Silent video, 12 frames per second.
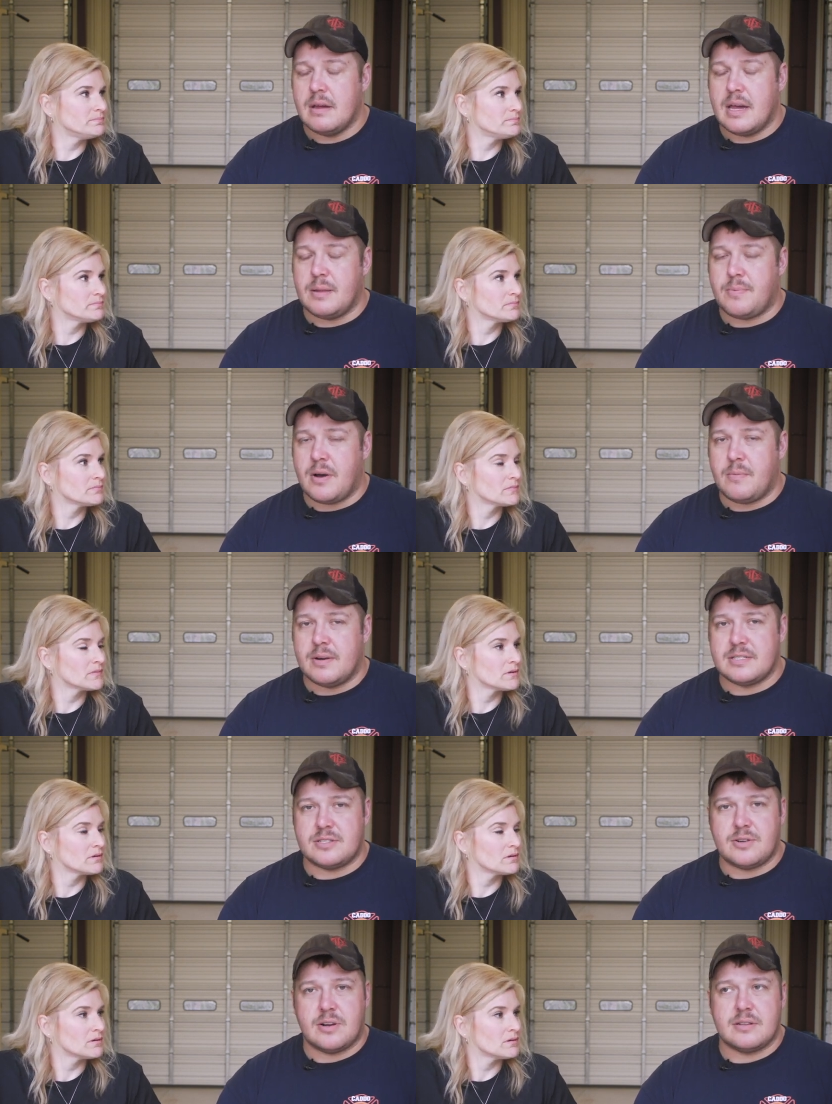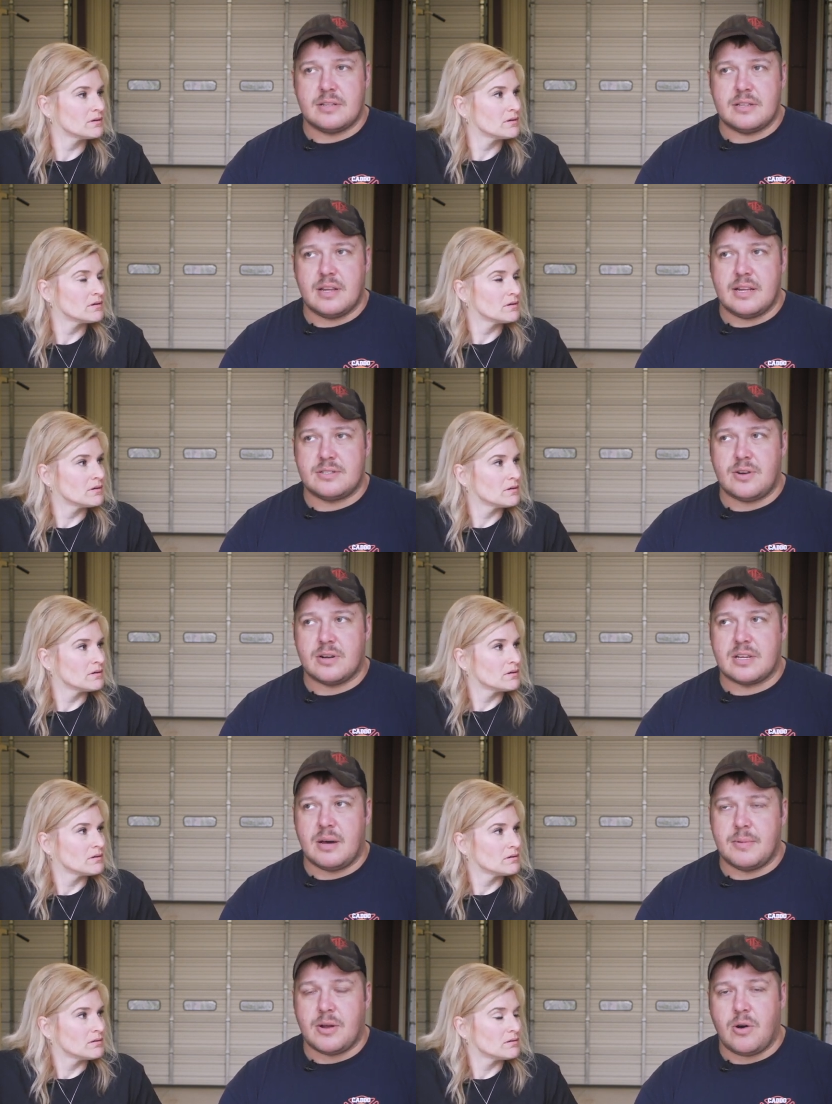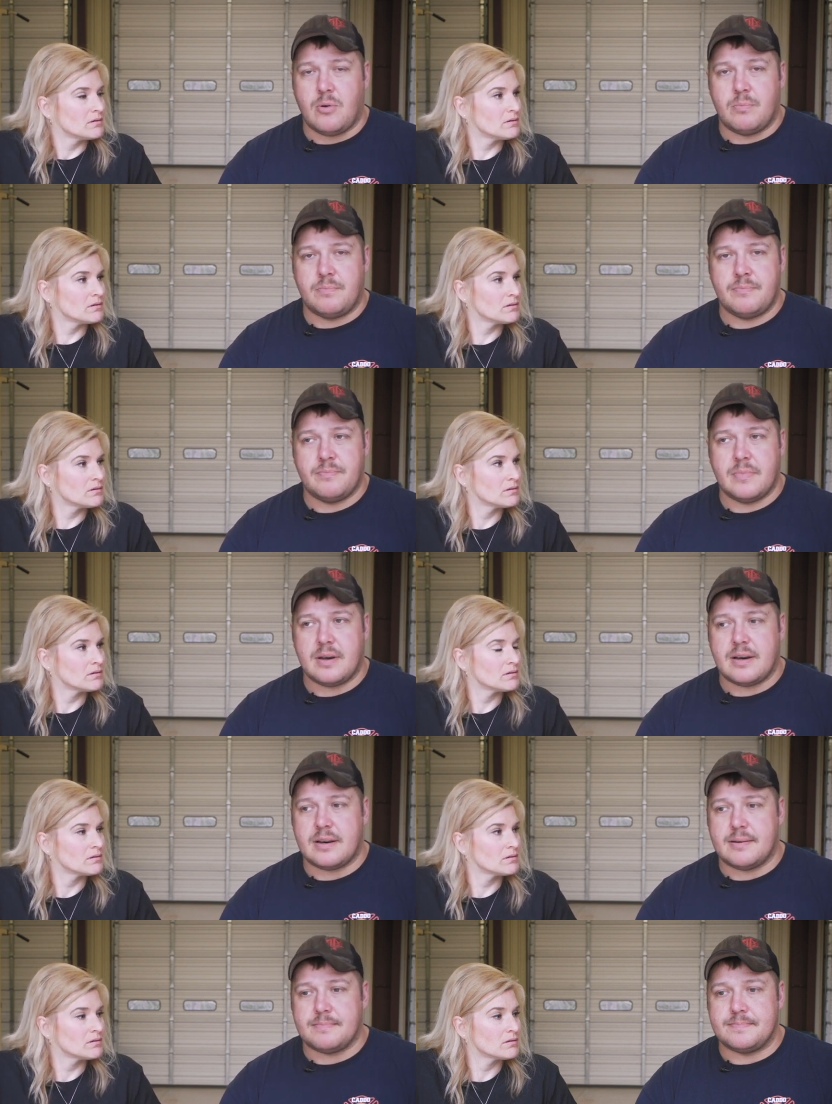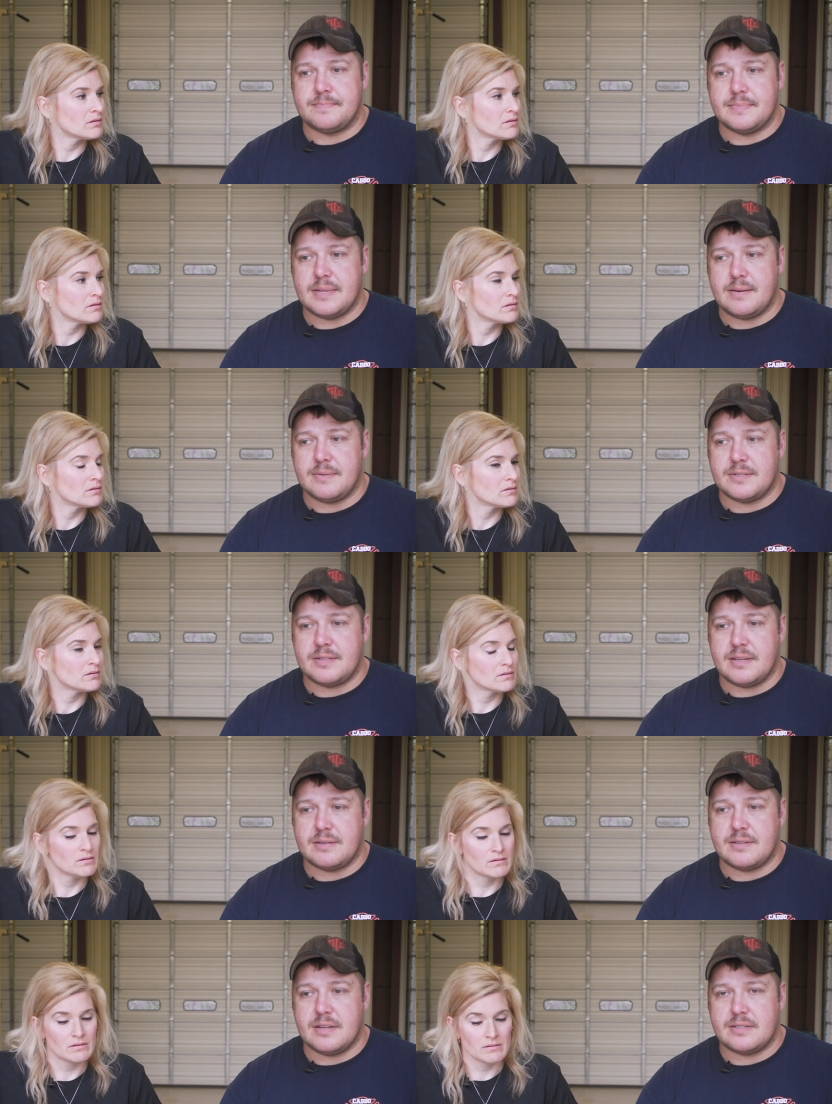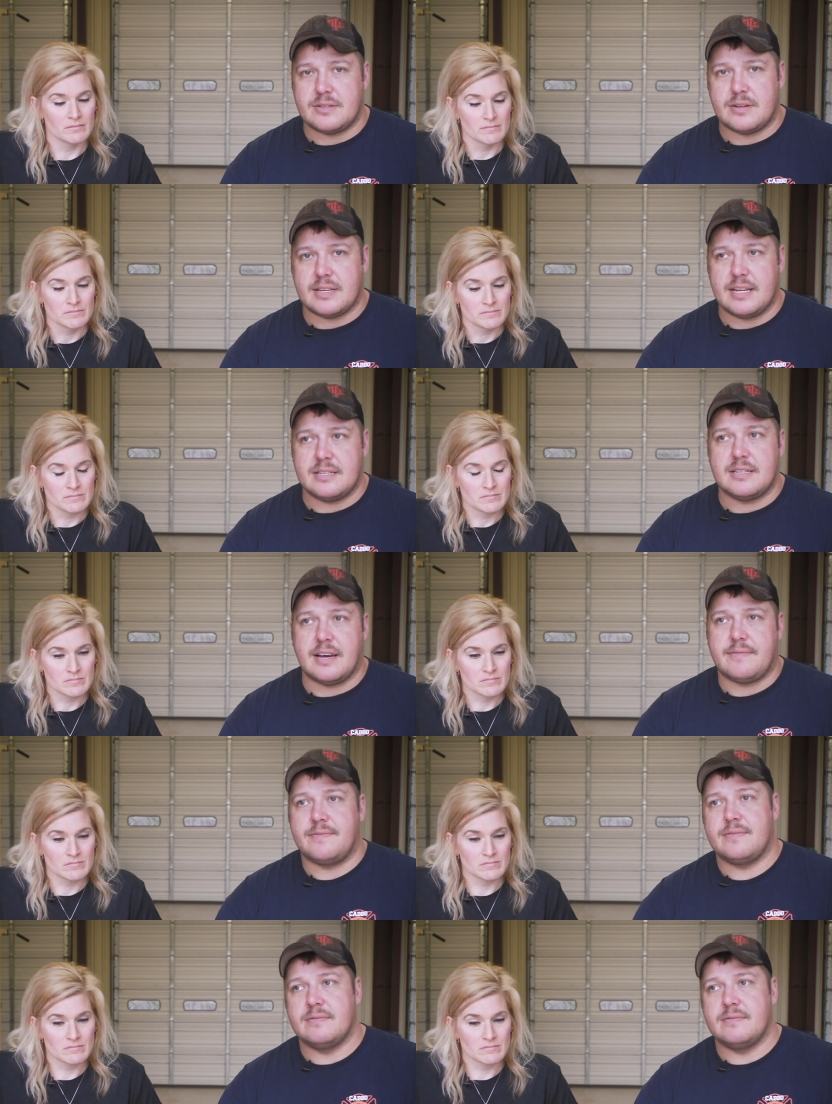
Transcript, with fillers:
Speaker 1: And the problem was it started it started coming home. Um, it was it, it started getting tough.